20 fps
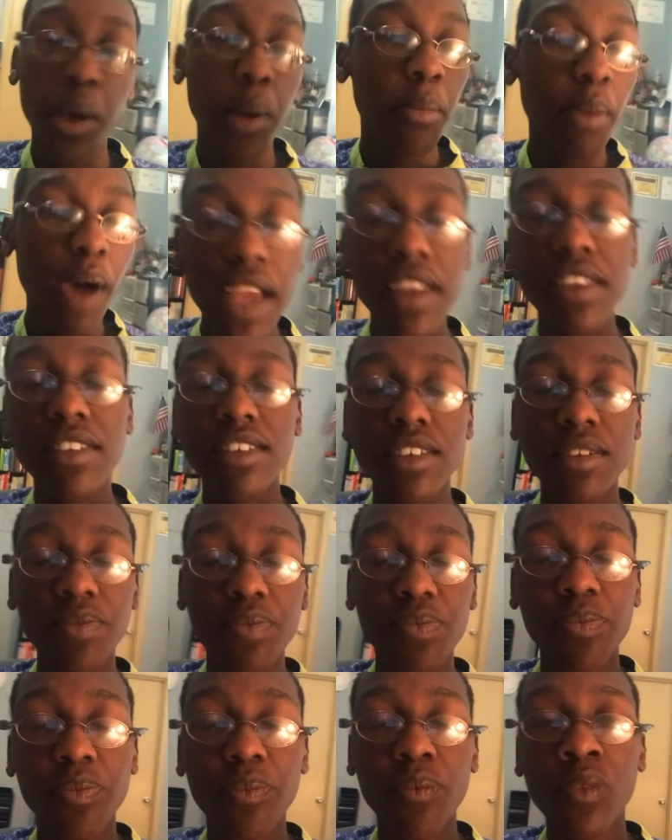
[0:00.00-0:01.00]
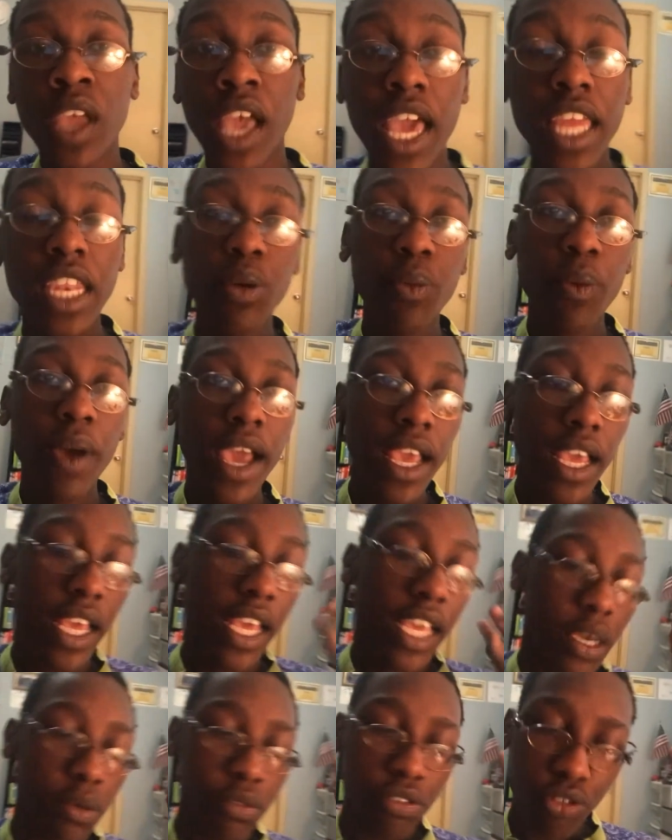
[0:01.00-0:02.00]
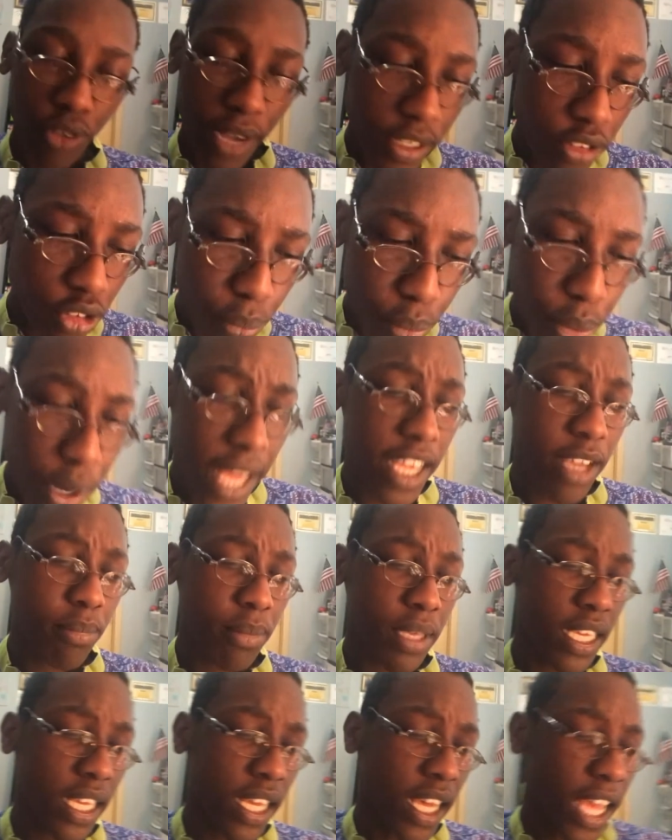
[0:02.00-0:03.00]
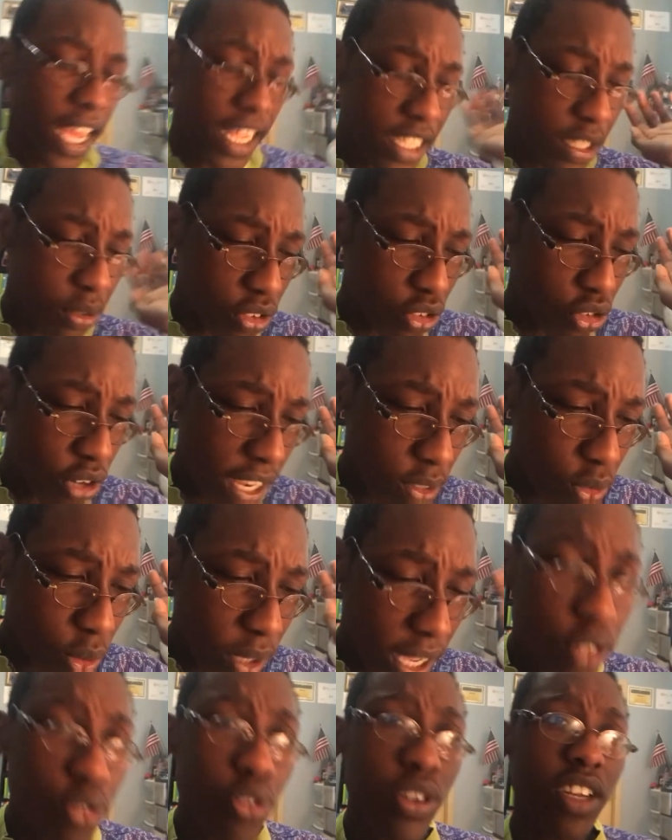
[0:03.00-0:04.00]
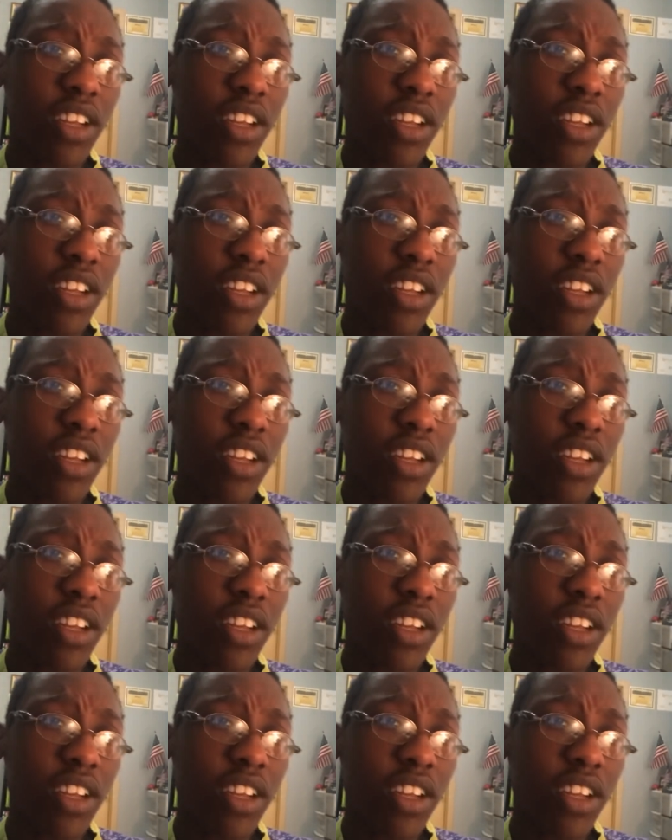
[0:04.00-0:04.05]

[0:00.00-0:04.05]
But anyway, he was trying to prank me, and he was trying to get